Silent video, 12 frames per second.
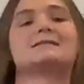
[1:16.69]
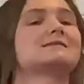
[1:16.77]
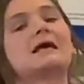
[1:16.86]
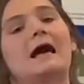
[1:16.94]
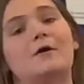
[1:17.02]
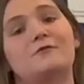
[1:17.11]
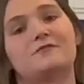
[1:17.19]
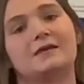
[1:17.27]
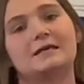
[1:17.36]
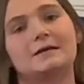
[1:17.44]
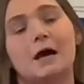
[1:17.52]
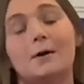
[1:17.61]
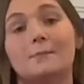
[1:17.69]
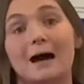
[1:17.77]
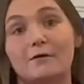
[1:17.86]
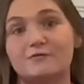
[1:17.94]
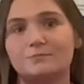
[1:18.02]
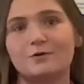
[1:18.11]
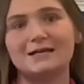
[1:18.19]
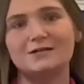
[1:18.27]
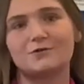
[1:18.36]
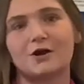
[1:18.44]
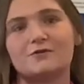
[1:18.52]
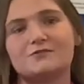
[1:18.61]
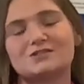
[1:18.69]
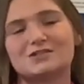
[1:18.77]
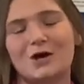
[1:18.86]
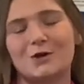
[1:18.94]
healthy brain growth. So